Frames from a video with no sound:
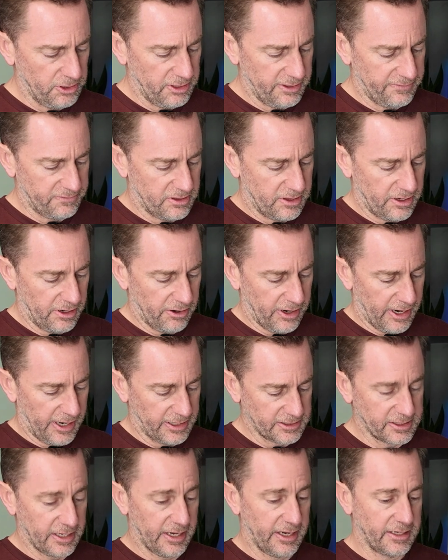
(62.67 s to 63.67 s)
lived there
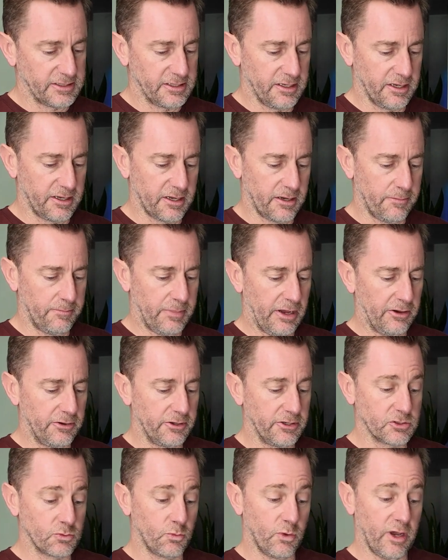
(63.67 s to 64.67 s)
asked Isaac
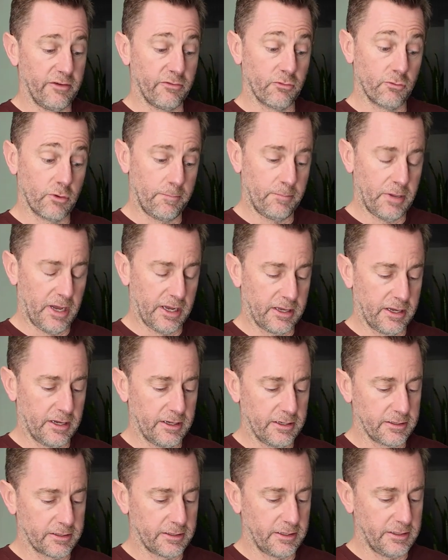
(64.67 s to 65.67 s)
about his wife
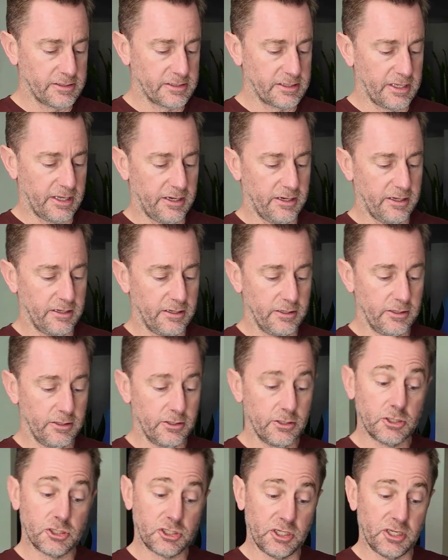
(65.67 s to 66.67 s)
Rebekah, he said,
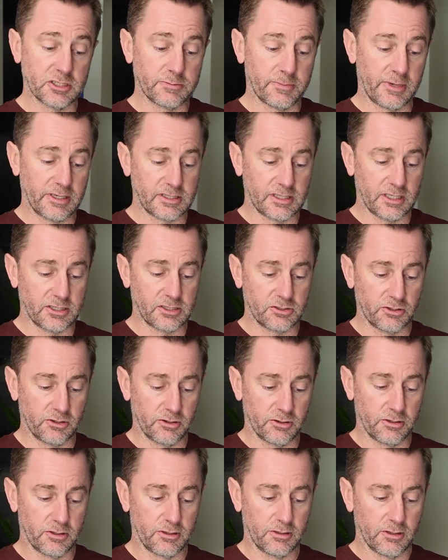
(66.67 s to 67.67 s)
"She is my
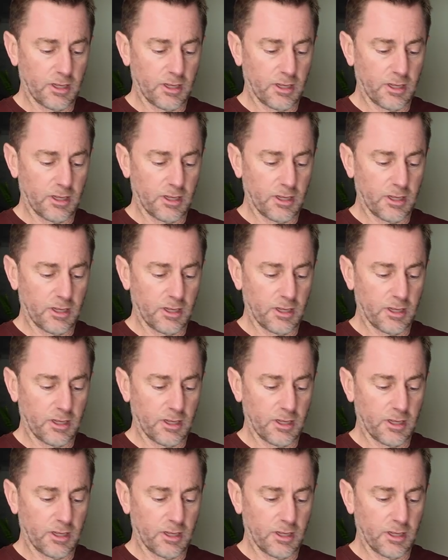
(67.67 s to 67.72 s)
sister."